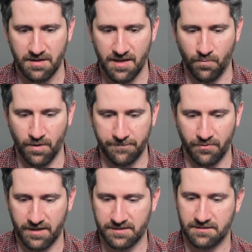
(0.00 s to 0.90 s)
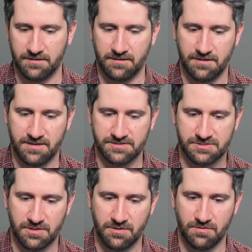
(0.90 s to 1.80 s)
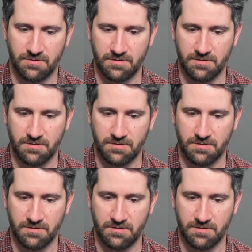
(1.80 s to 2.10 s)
at one point, and so